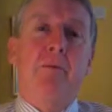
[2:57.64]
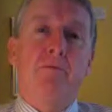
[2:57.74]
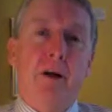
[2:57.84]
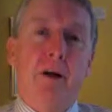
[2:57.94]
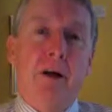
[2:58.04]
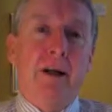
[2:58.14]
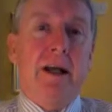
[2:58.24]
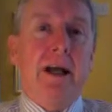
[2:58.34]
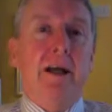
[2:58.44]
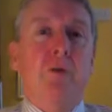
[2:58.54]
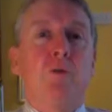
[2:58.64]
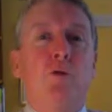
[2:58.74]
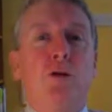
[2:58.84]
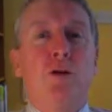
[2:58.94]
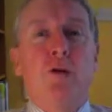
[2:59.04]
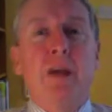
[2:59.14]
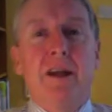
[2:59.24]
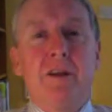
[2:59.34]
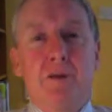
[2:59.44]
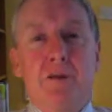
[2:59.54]
But you get
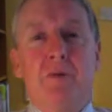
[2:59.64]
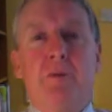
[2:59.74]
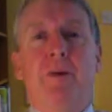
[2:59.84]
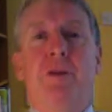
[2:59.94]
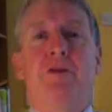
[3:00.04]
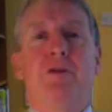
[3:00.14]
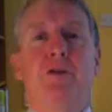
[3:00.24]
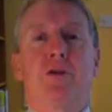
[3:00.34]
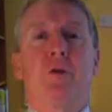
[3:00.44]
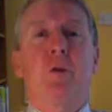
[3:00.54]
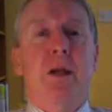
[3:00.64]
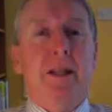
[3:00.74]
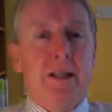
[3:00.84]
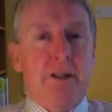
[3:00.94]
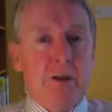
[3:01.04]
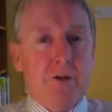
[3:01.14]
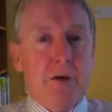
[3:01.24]
in touch with me just as quickly as you